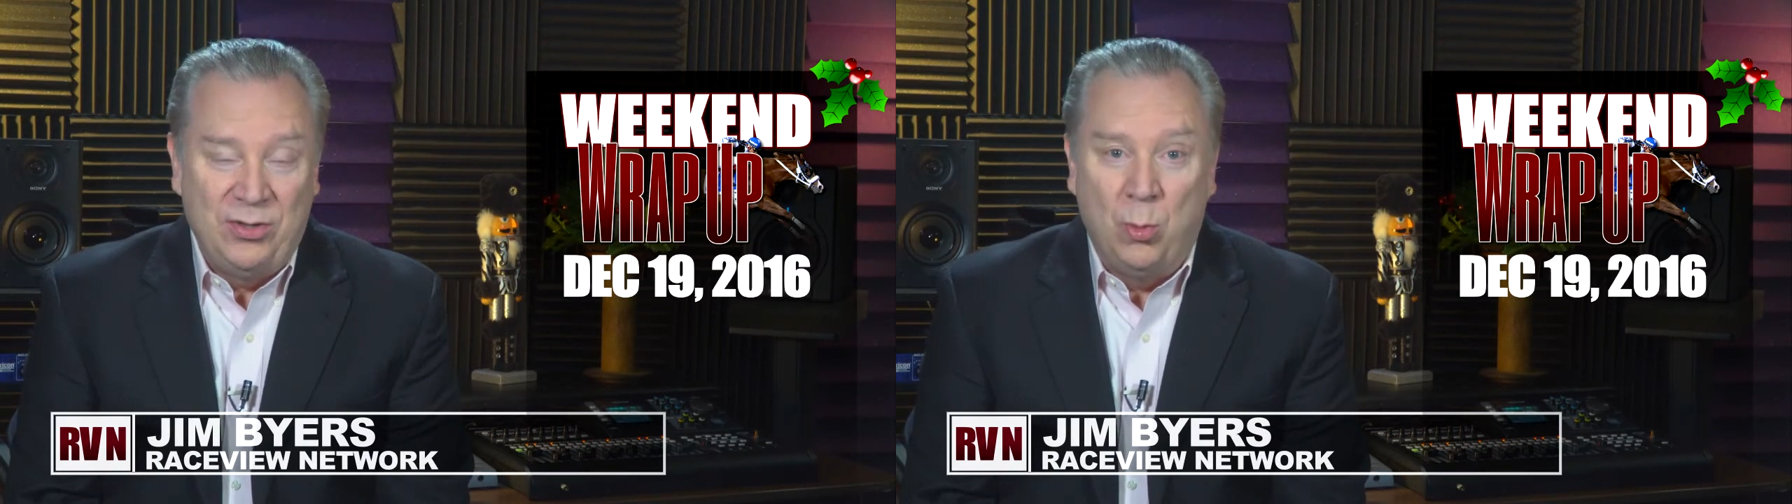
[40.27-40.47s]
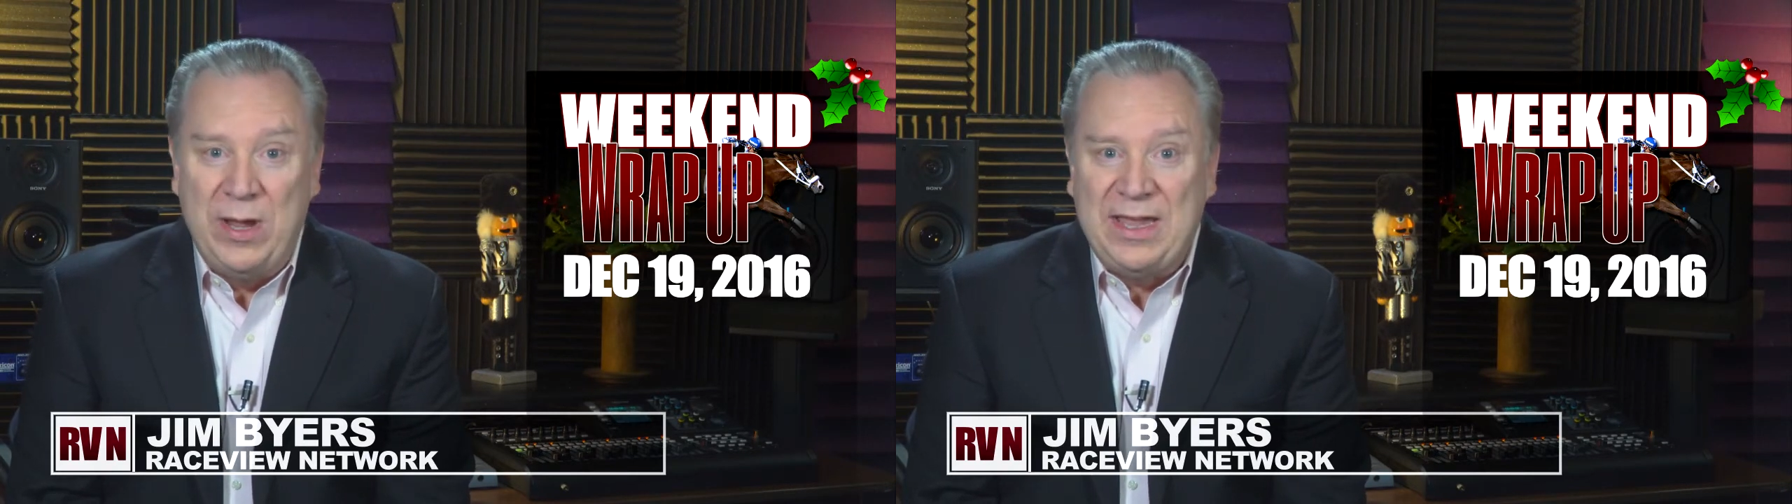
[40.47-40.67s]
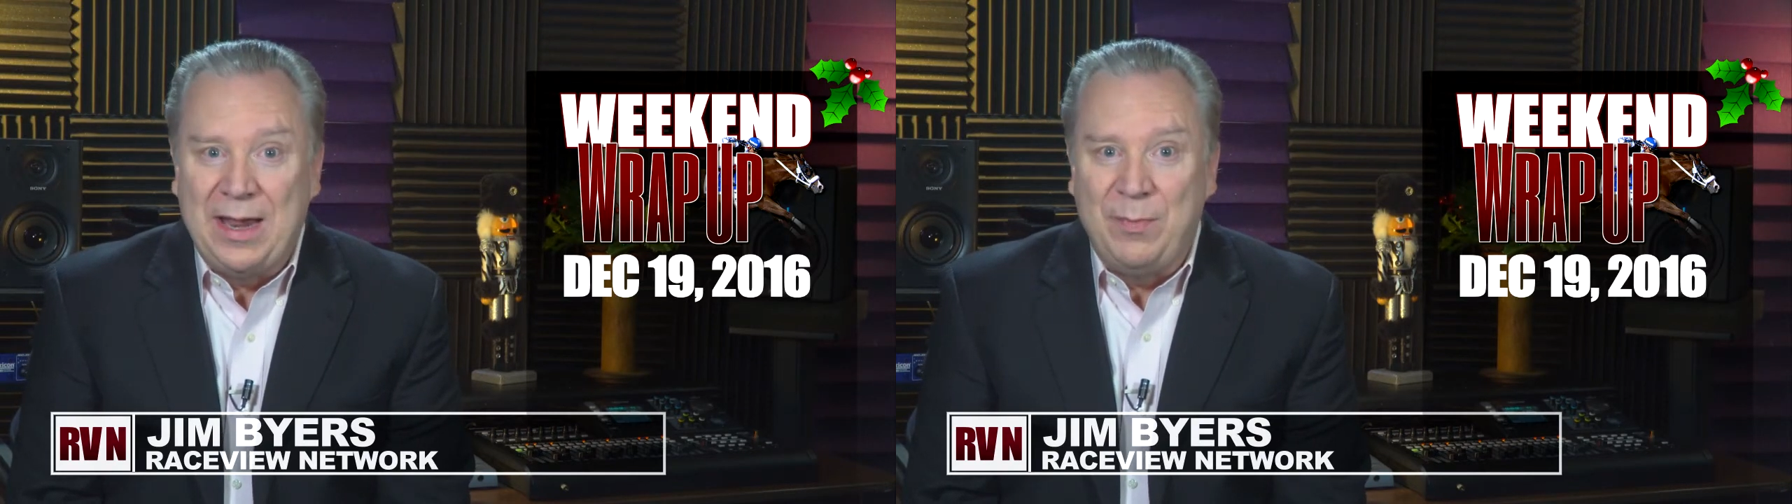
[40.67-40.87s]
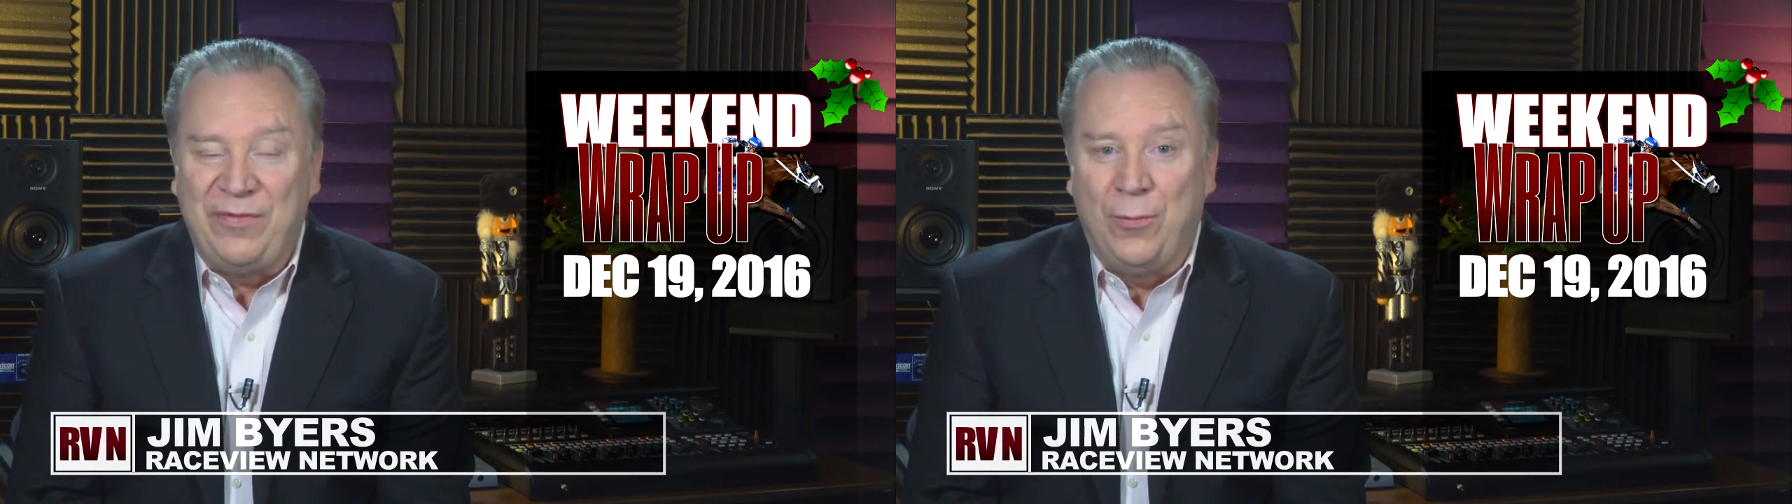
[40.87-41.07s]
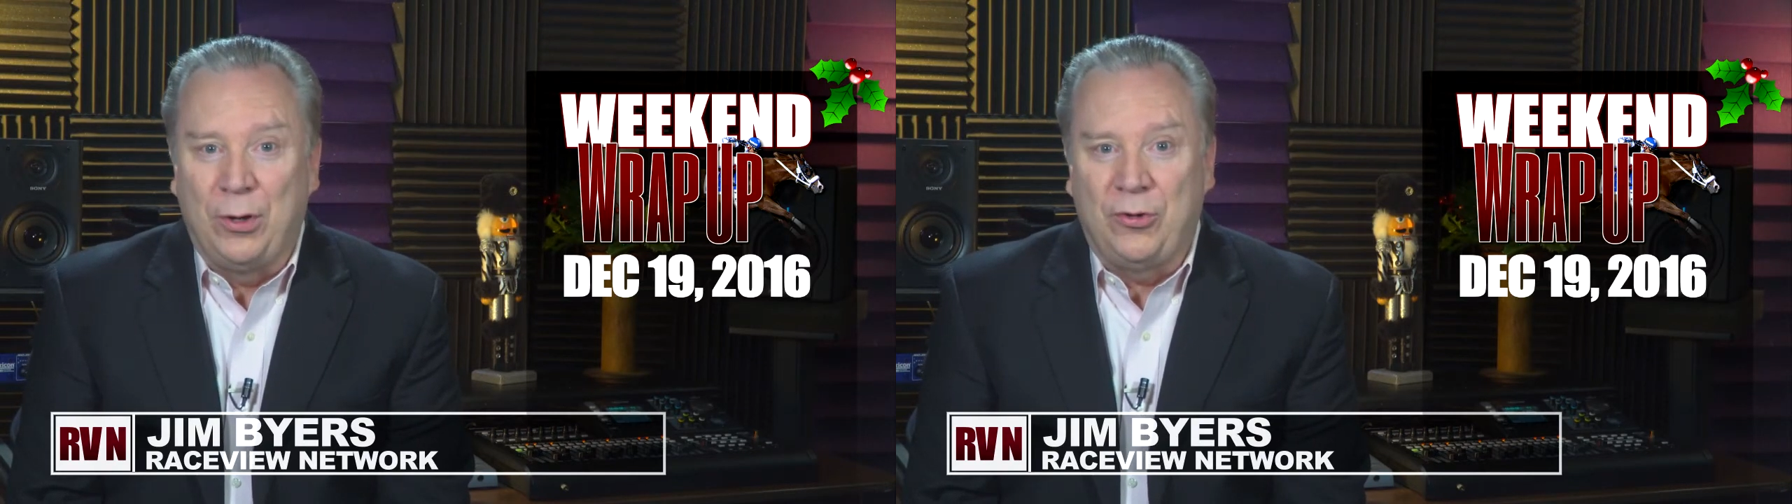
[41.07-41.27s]
The weekend
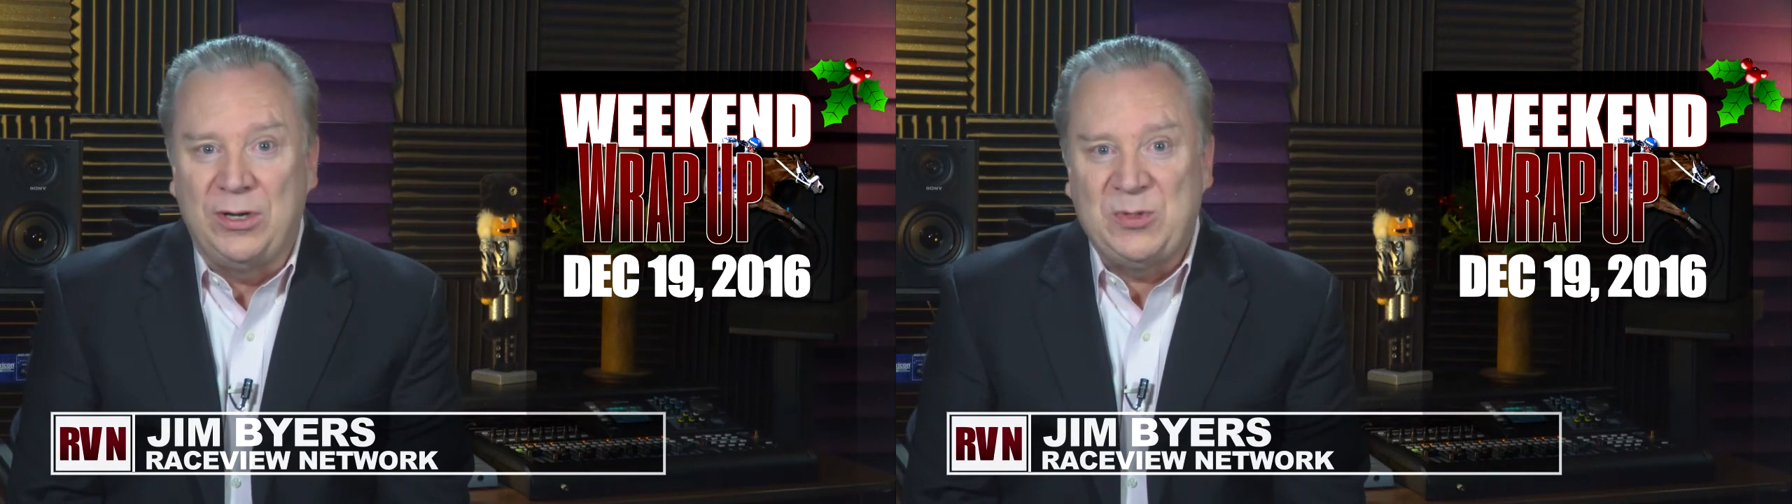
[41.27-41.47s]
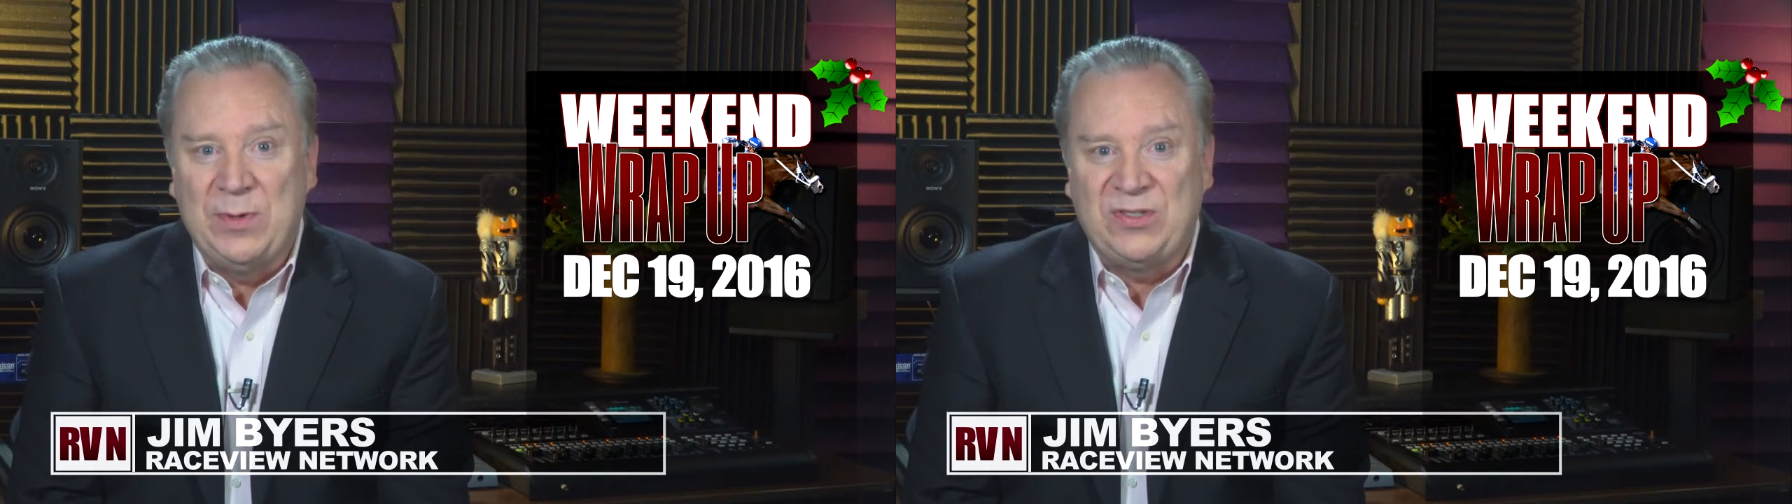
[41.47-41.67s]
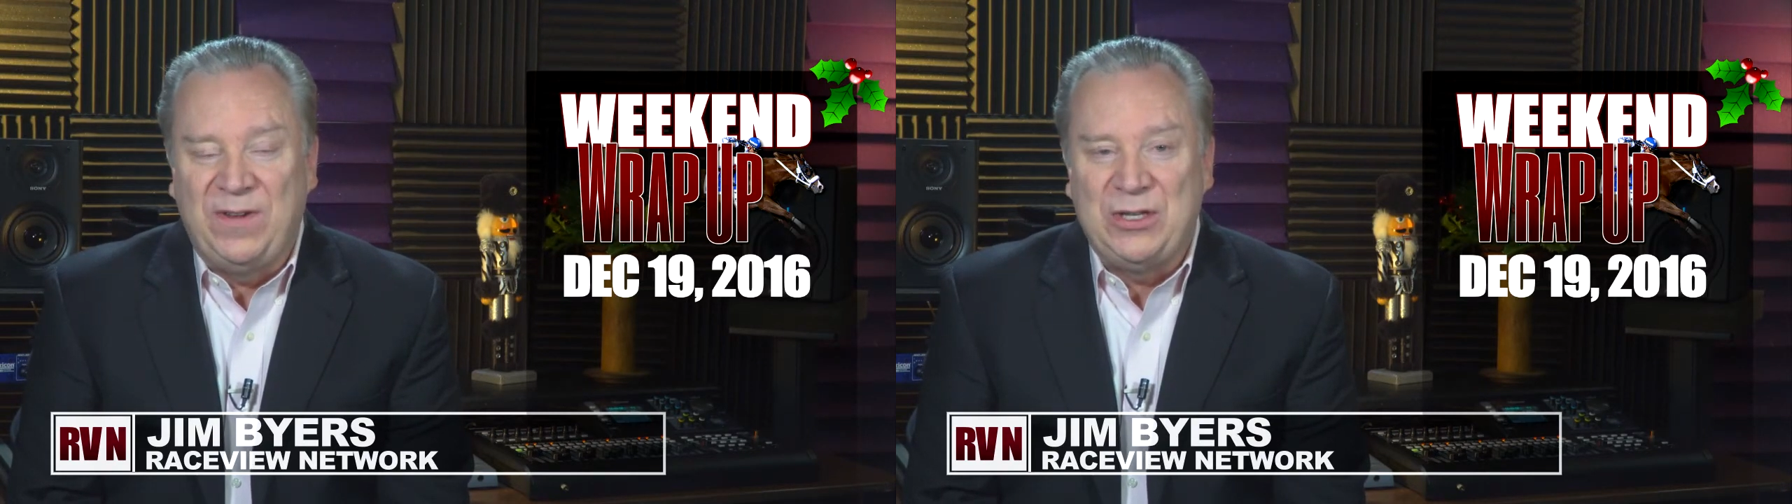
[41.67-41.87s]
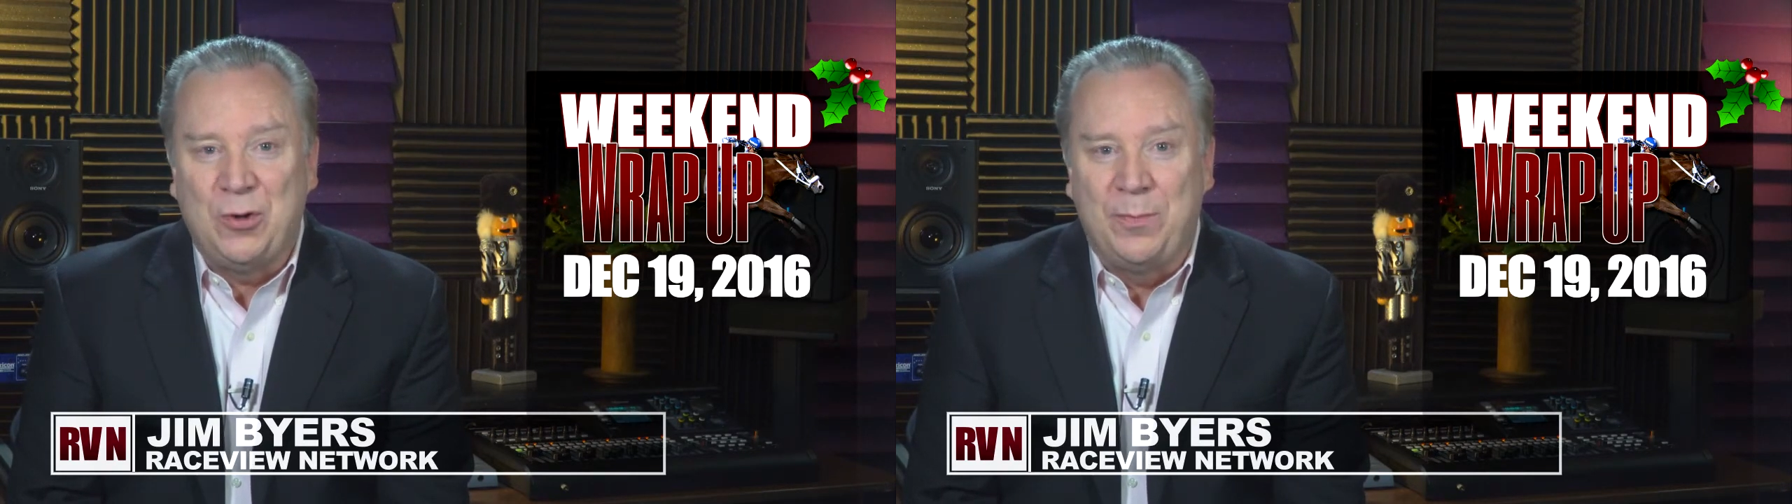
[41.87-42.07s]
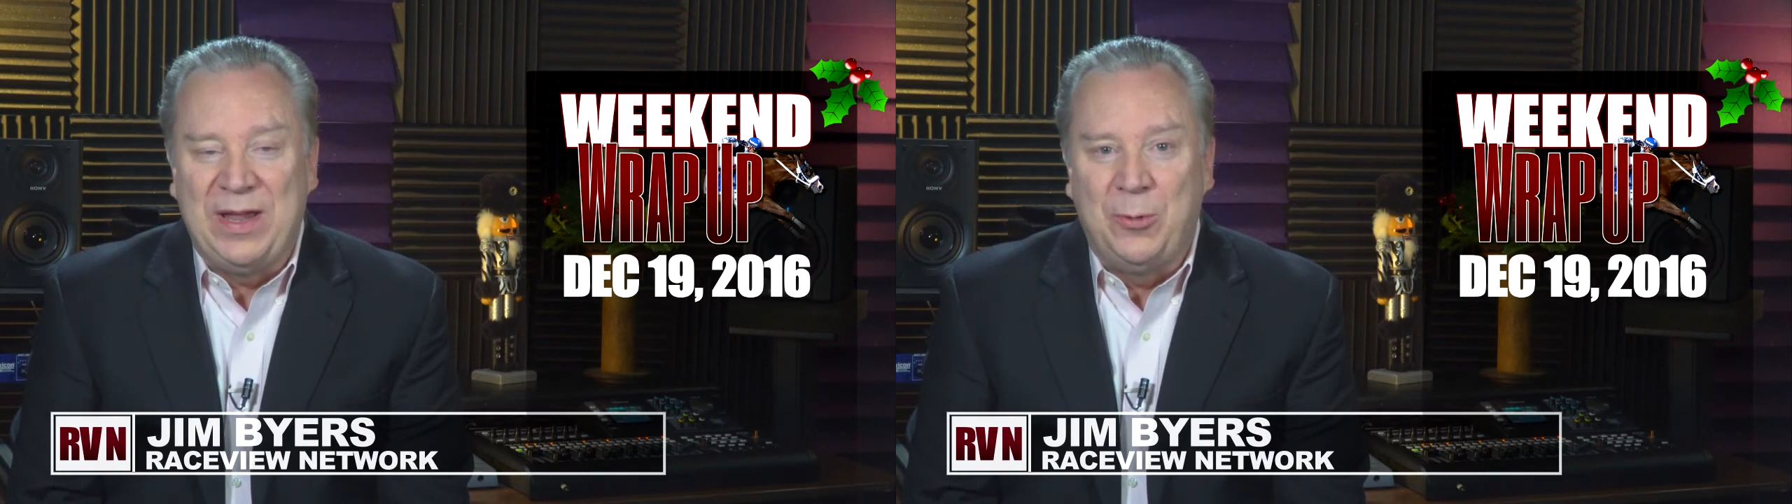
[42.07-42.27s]
before Christmas
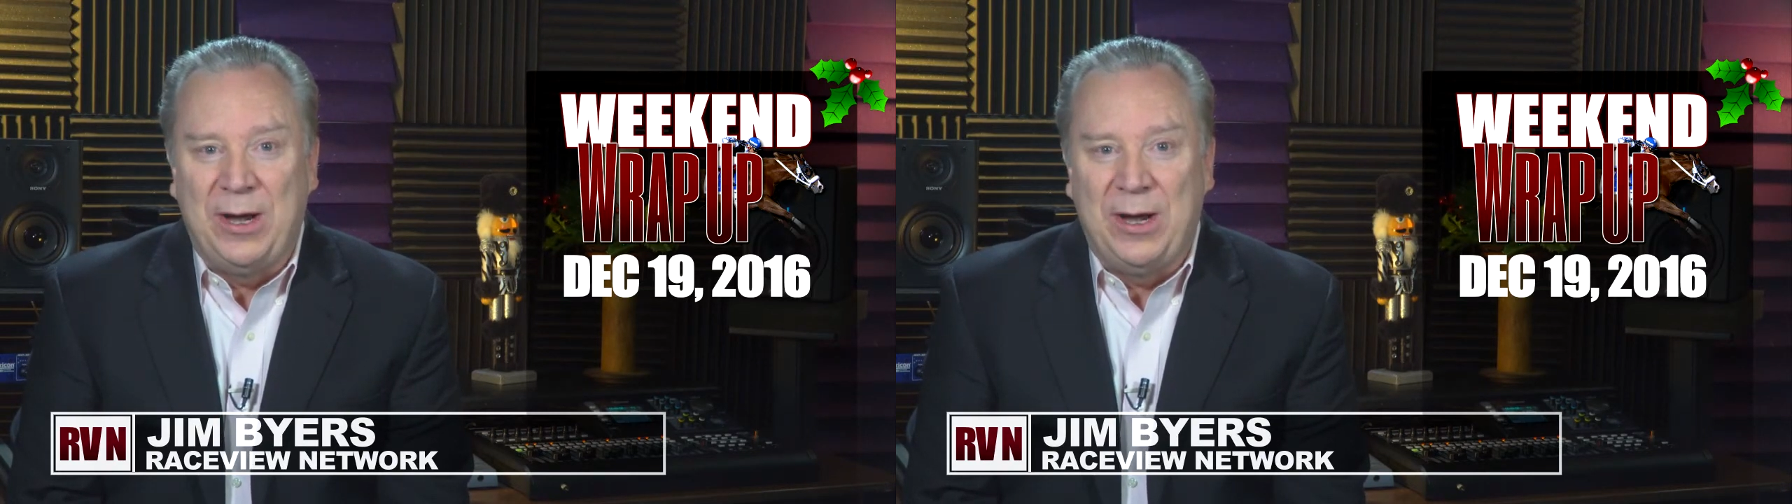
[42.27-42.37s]
featured big